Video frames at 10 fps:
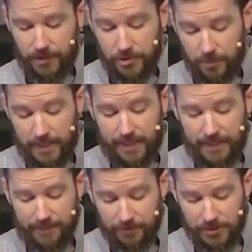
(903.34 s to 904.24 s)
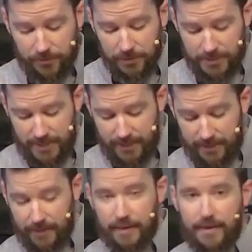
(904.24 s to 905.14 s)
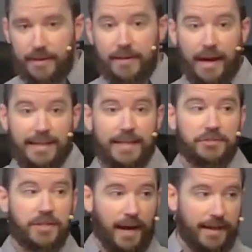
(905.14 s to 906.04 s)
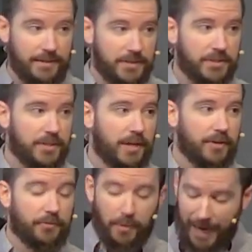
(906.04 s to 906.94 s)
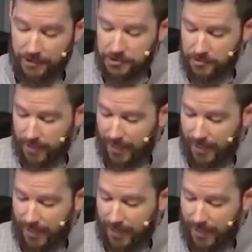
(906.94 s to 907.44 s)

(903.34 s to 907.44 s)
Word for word: So, beginning at verse 14, God gives guidance for how to do